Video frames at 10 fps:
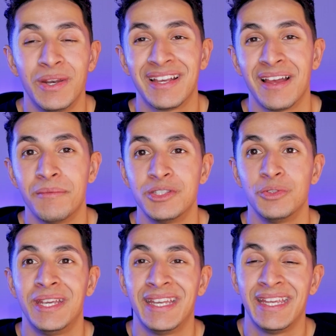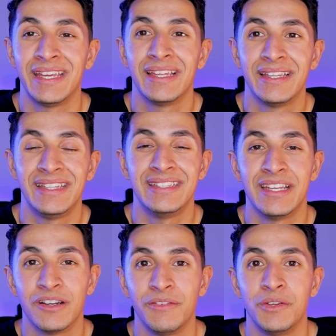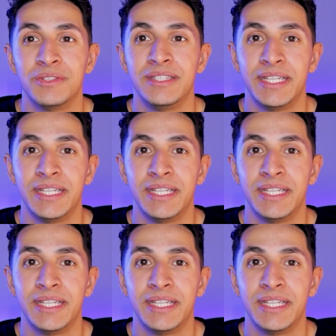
when it comes to getting these interviews